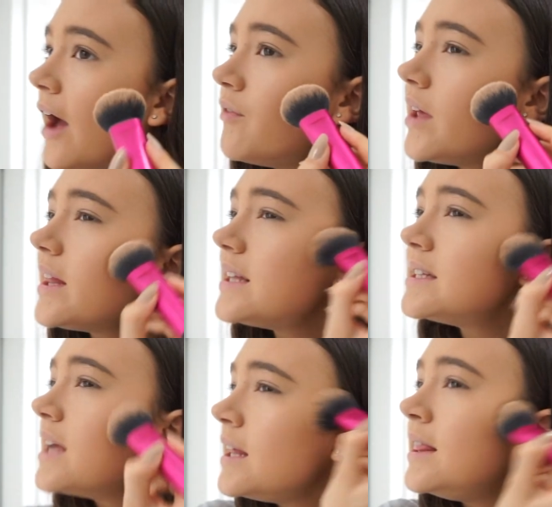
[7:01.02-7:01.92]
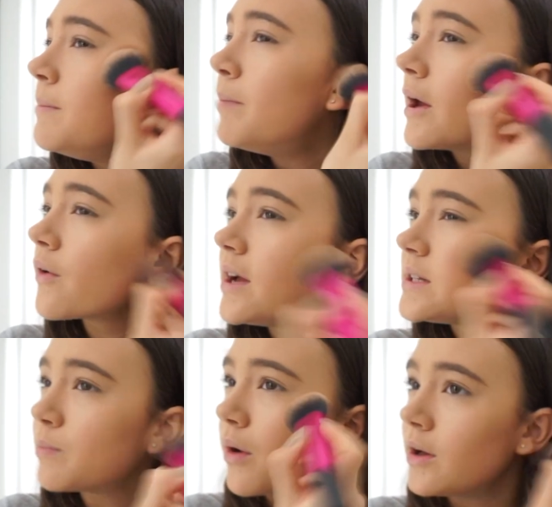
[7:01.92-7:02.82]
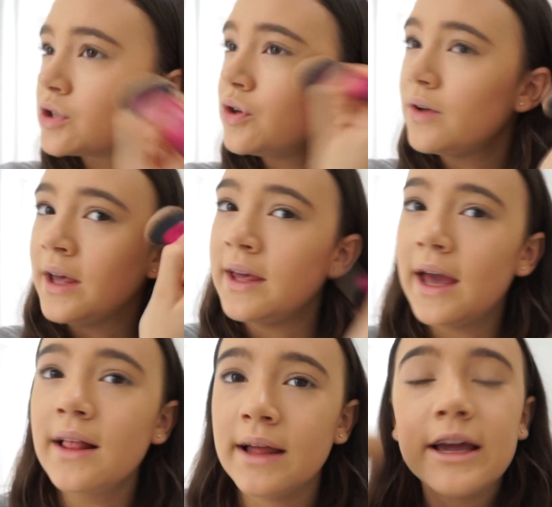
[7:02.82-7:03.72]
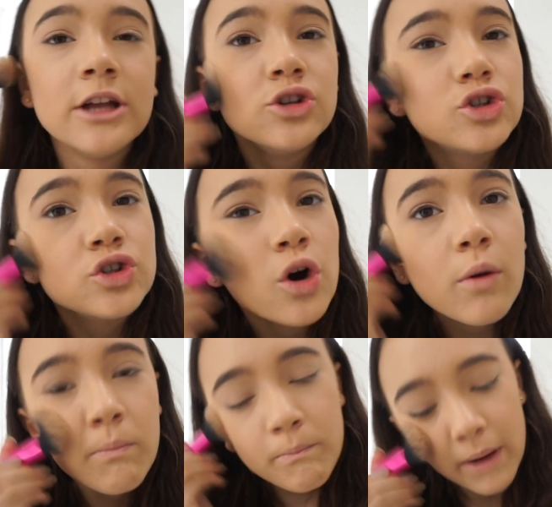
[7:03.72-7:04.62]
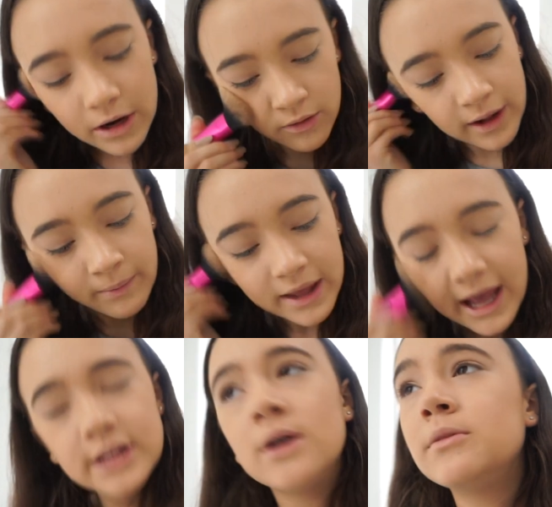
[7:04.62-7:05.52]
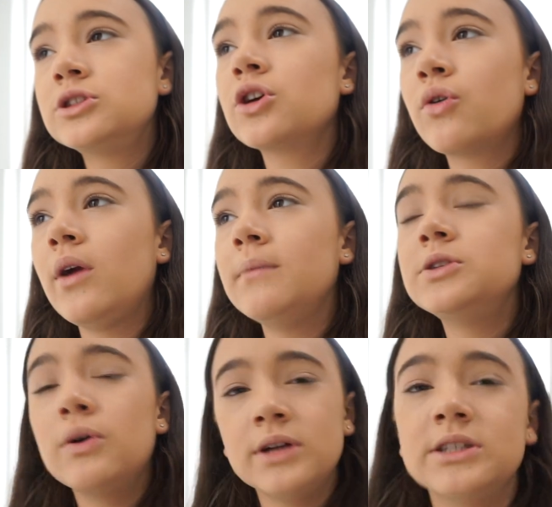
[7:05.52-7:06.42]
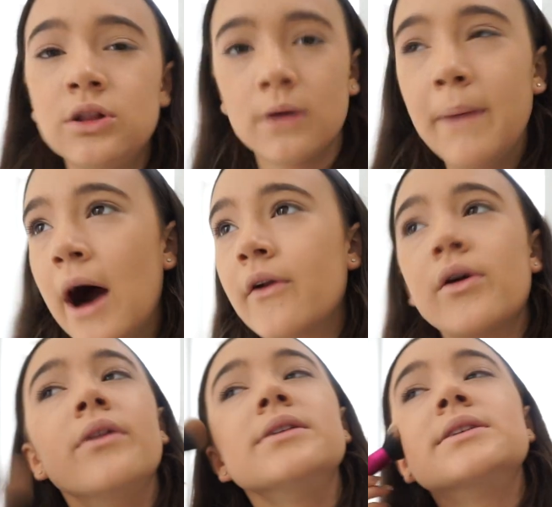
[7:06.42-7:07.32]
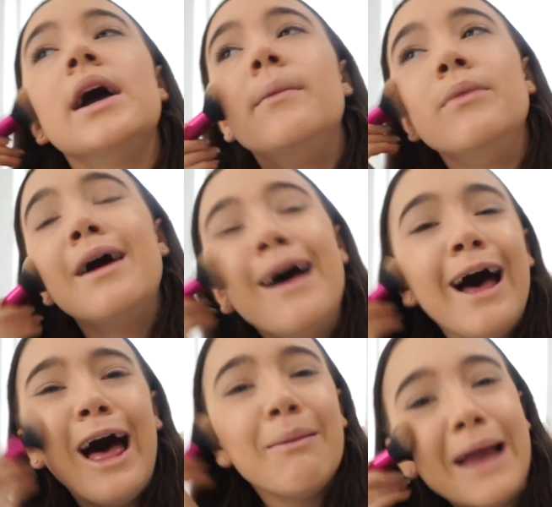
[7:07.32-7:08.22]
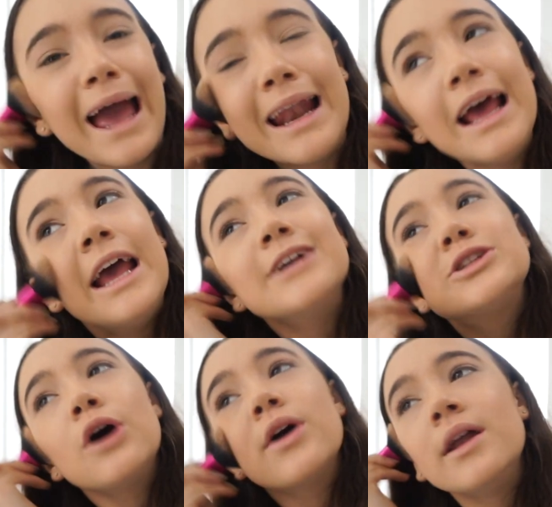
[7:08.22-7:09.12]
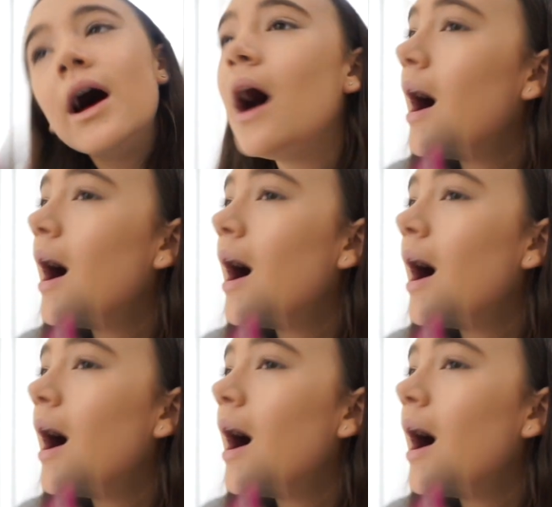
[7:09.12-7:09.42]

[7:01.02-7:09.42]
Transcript: I feel like this is like the butteriest bronzer you can get. Like it is so buttery, it's almost a cream so it doesn't look powdery on the skin. Oh my god, it's so good.